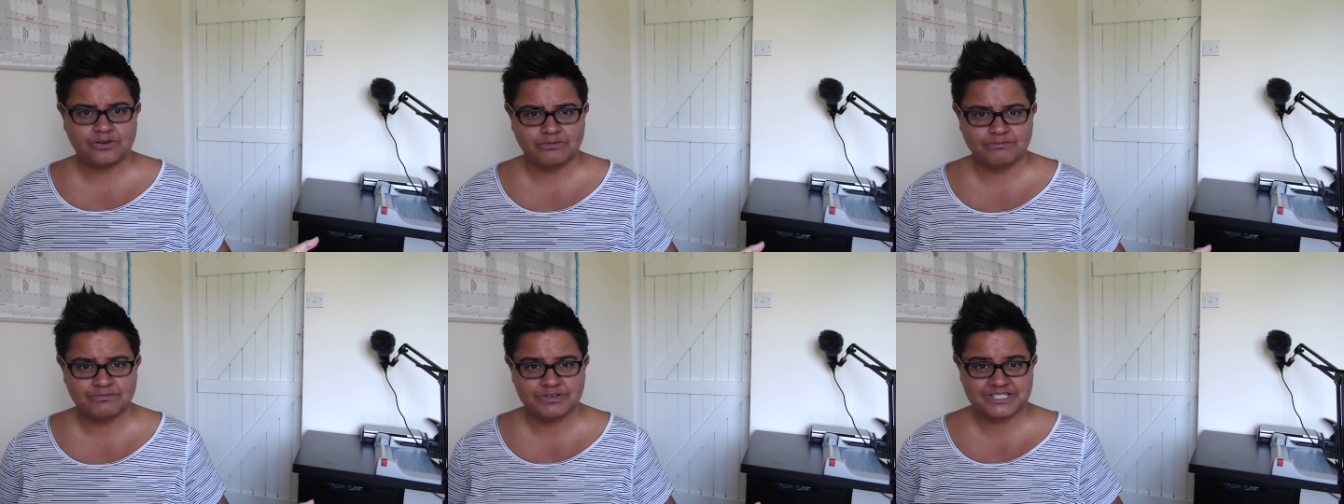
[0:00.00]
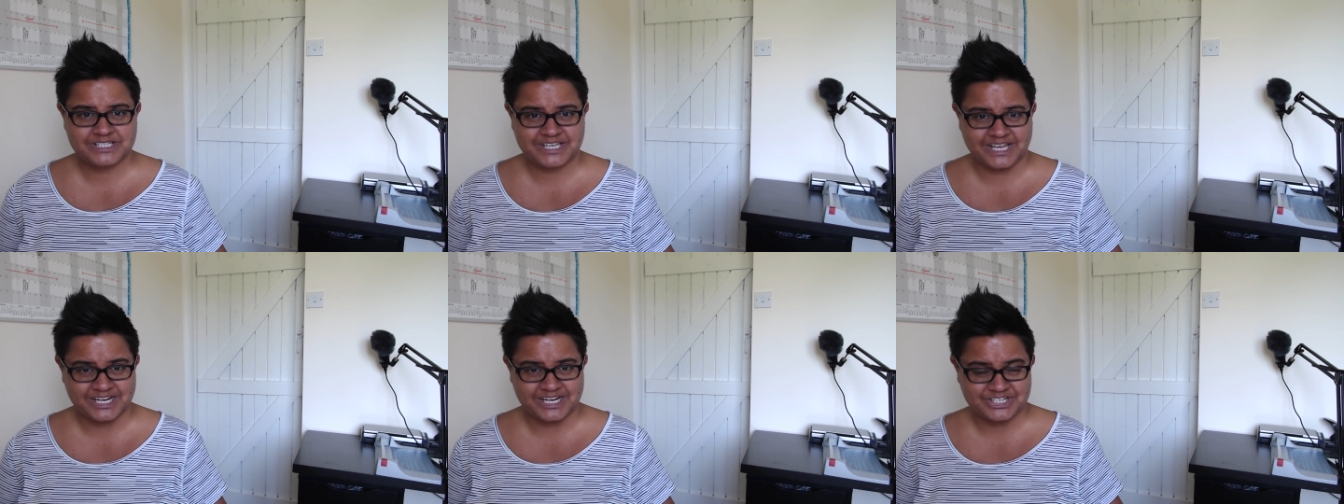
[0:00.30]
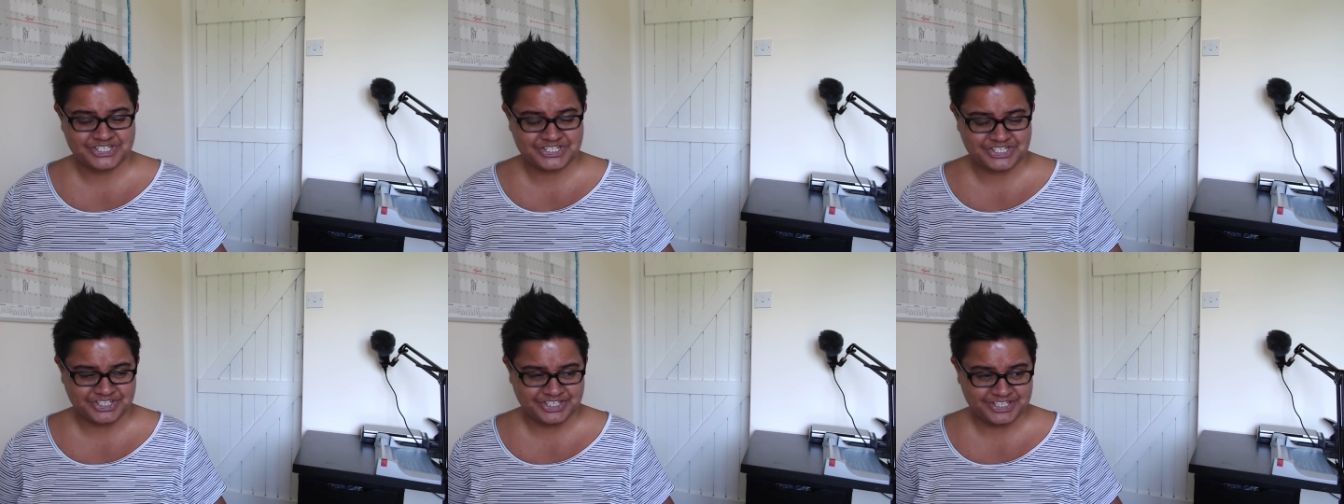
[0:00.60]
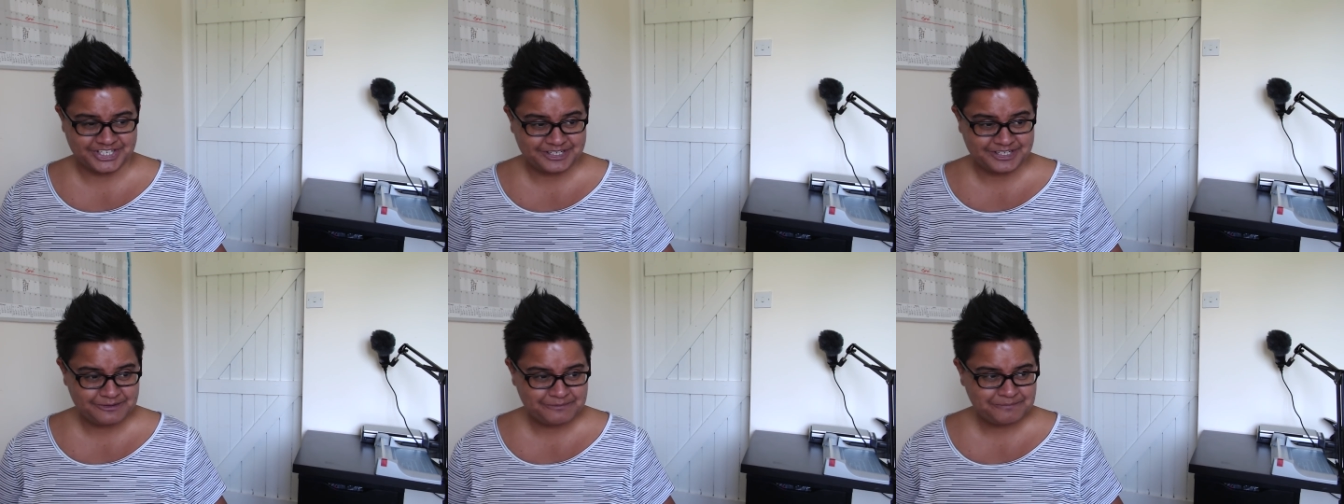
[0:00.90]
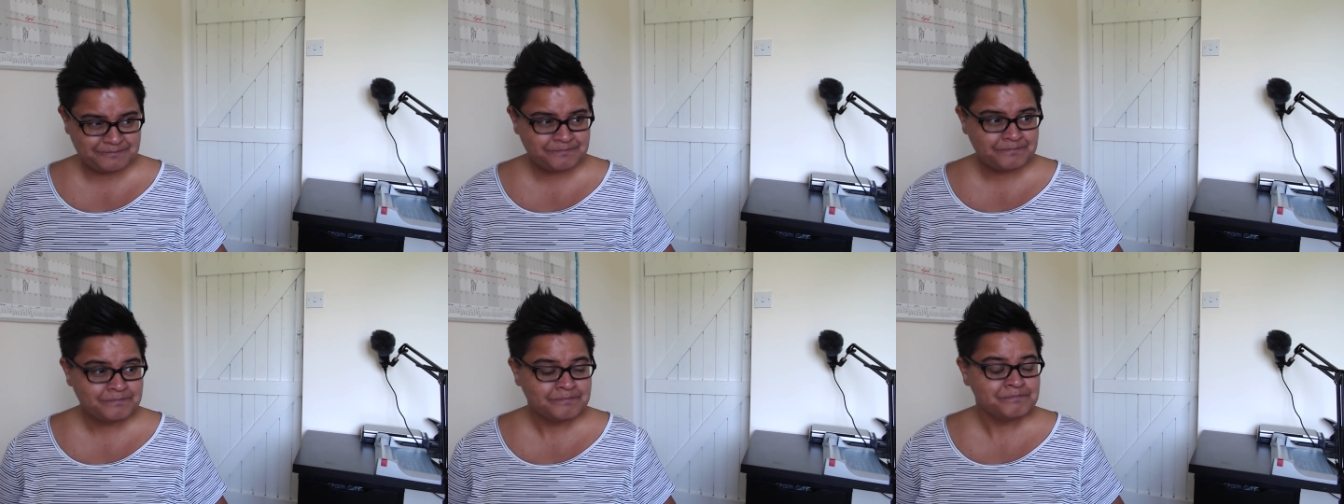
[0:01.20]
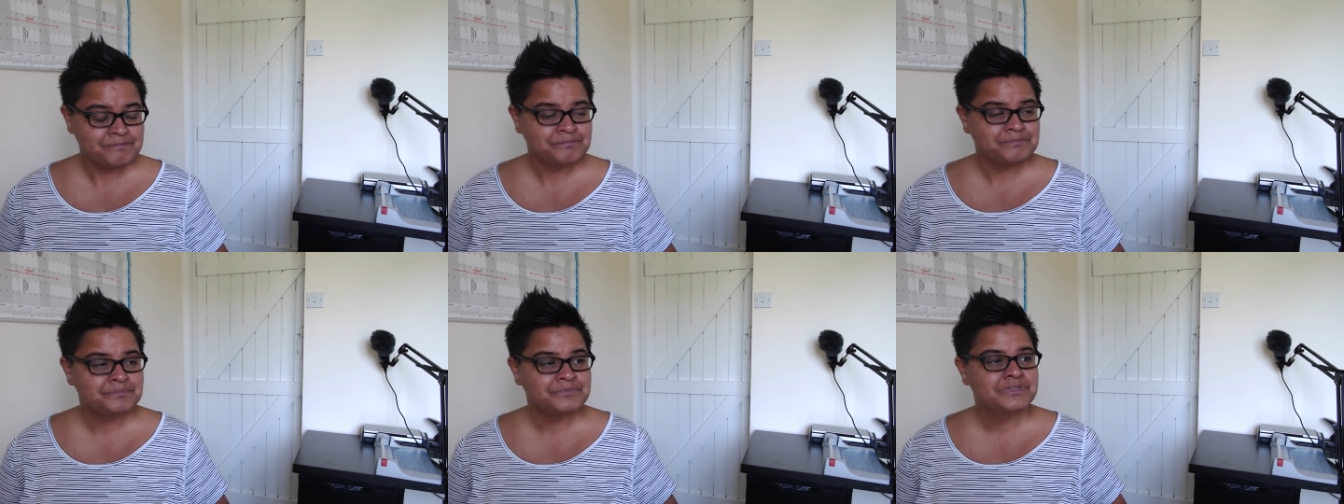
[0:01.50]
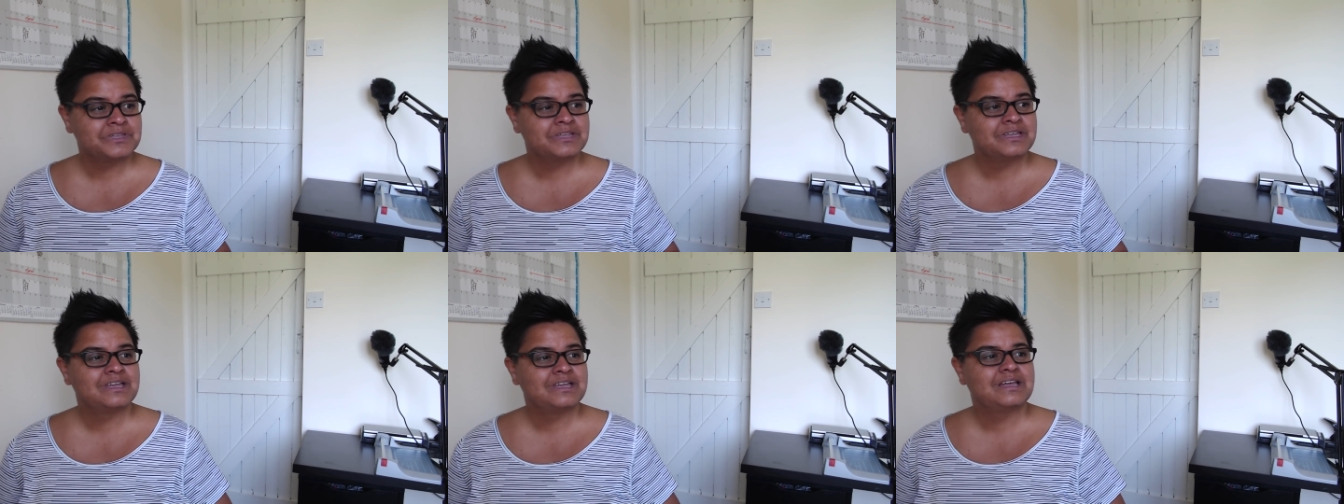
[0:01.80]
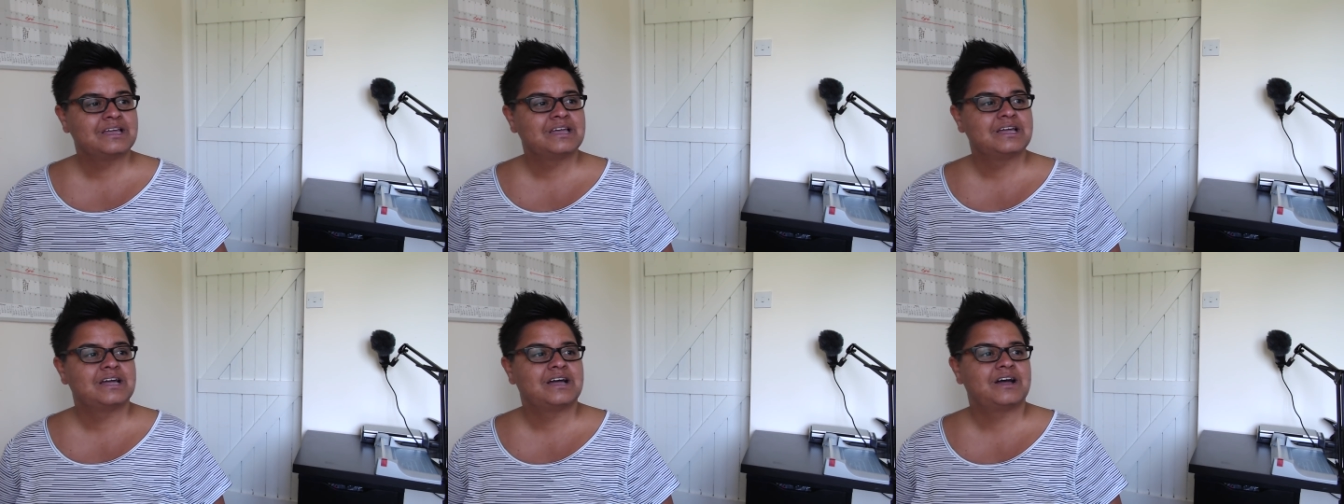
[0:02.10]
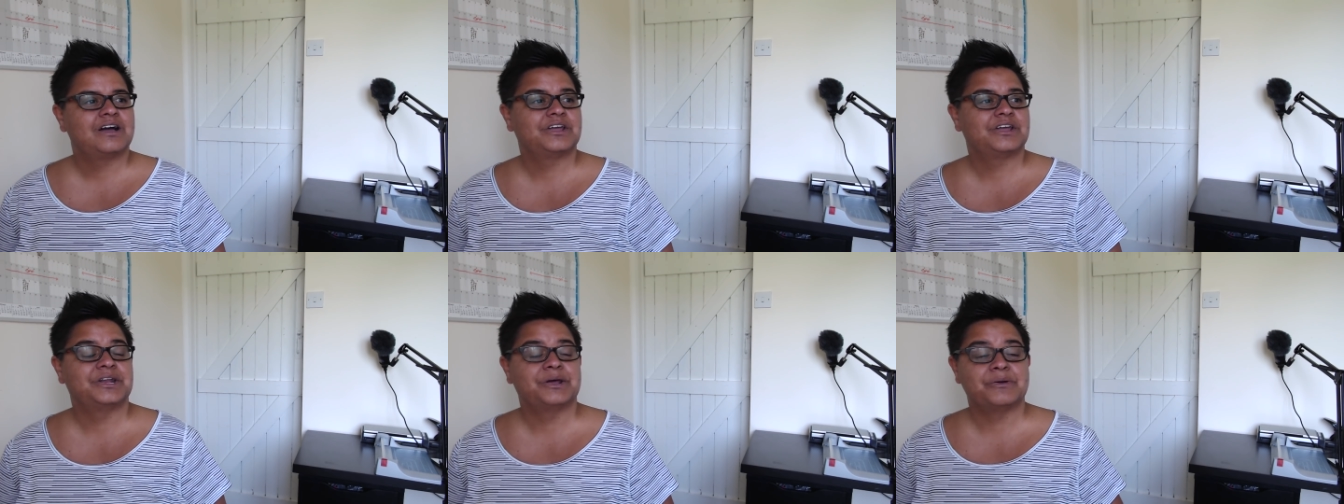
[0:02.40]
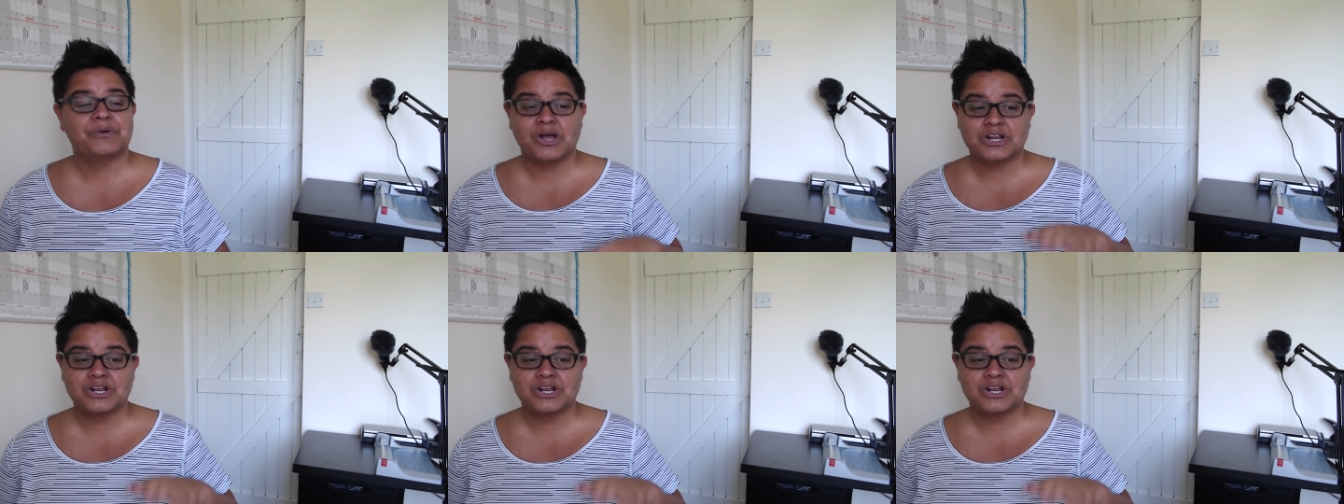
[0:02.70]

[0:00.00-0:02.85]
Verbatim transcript: conversation. You know,